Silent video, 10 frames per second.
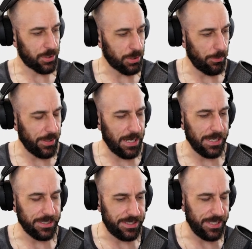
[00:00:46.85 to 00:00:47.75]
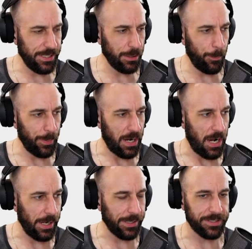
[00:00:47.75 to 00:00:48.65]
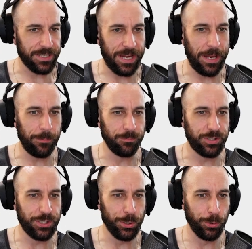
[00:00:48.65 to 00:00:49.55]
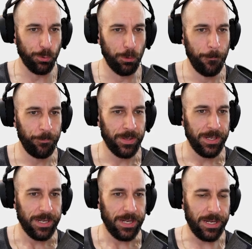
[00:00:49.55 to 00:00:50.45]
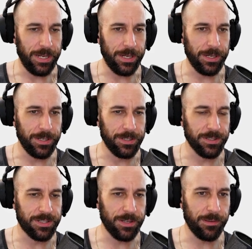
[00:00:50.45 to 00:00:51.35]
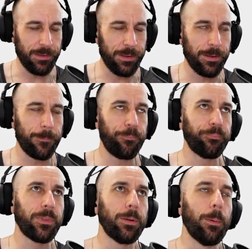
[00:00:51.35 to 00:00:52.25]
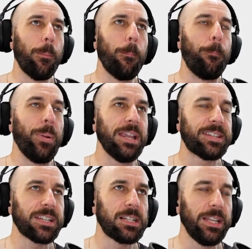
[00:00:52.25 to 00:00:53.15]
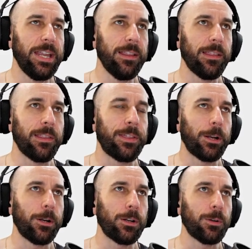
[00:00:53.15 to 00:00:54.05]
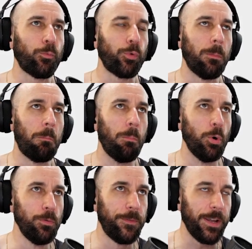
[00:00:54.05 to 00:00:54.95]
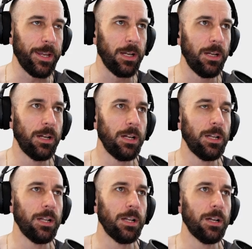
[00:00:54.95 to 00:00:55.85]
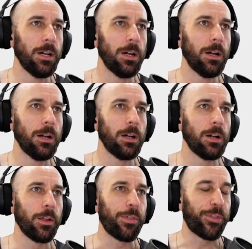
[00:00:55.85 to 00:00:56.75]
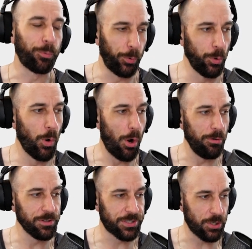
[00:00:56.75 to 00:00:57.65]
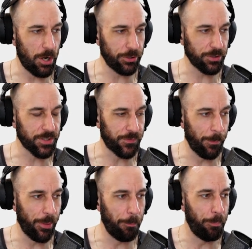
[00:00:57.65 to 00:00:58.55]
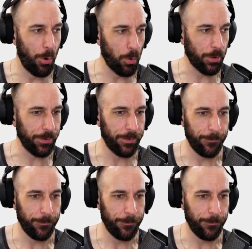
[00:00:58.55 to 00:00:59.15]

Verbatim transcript: So the idea behind CAMM2 is basically they're removing through hole solders from the board